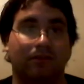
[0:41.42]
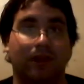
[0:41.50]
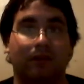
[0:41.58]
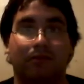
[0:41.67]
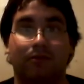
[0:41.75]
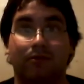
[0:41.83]

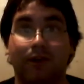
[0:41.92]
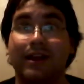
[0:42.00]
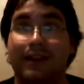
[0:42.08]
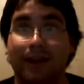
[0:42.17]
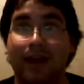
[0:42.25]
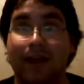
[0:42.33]
like
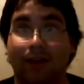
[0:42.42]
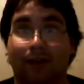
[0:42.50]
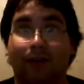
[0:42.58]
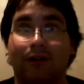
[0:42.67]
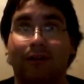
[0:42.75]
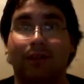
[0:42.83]
great
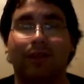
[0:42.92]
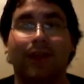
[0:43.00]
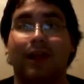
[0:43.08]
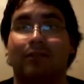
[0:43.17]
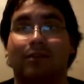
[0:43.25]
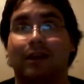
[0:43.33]
together, and
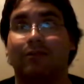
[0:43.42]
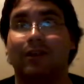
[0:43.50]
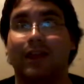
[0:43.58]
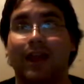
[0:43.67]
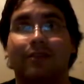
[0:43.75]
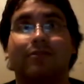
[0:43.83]
they like
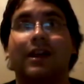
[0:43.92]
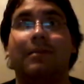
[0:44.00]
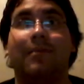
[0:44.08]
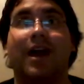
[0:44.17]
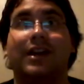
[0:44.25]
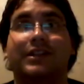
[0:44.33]
really had
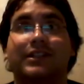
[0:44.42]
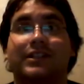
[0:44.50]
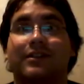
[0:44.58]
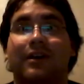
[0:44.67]
great matches.